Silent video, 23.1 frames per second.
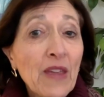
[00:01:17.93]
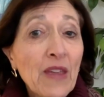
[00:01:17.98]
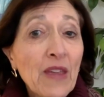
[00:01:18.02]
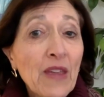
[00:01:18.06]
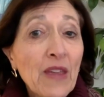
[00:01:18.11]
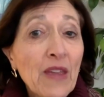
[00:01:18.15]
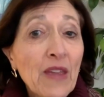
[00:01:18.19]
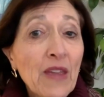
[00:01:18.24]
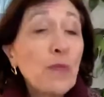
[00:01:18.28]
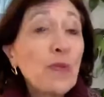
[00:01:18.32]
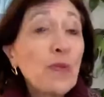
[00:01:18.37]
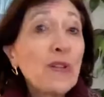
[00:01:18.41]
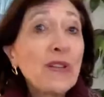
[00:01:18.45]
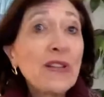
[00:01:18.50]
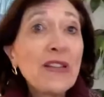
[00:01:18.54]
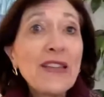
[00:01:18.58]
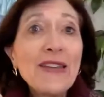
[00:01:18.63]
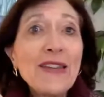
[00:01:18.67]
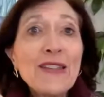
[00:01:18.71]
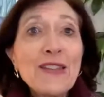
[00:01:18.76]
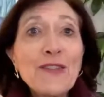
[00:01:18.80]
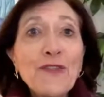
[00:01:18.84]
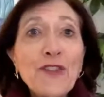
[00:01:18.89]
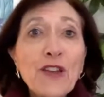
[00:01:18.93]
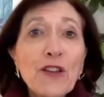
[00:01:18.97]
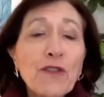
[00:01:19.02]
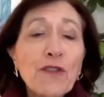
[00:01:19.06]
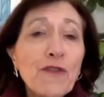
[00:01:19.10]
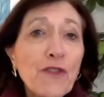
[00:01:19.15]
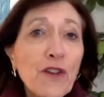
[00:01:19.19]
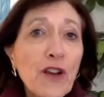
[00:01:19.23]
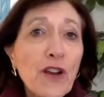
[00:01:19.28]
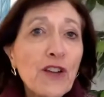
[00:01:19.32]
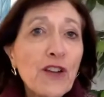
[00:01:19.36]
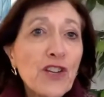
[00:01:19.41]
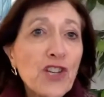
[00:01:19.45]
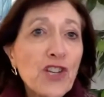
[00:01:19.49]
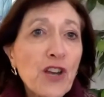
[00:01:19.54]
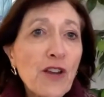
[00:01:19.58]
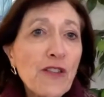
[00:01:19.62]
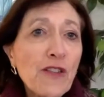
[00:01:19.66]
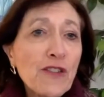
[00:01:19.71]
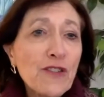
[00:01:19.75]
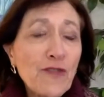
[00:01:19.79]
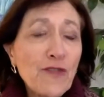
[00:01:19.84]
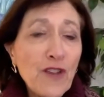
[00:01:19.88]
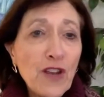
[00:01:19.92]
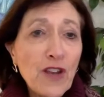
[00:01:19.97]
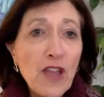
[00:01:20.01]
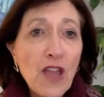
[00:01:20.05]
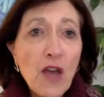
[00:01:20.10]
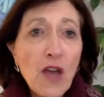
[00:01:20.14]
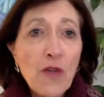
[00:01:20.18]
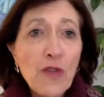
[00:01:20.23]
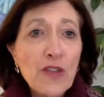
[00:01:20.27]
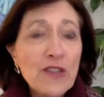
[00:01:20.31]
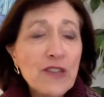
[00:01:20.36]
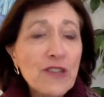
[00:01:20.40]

So please feel free to share this video.